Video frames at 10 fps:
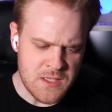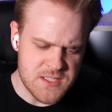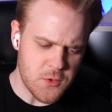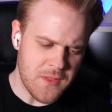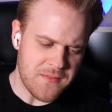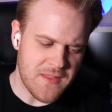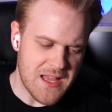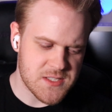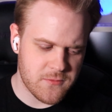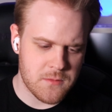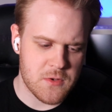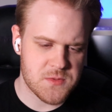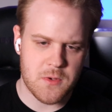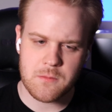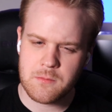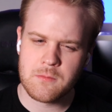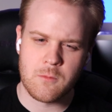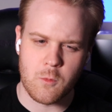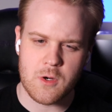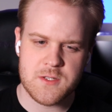so that that's for the most part
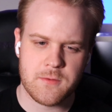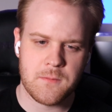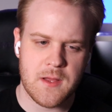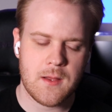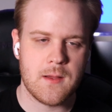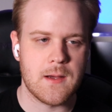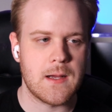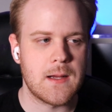worked for me. Mm-hmm.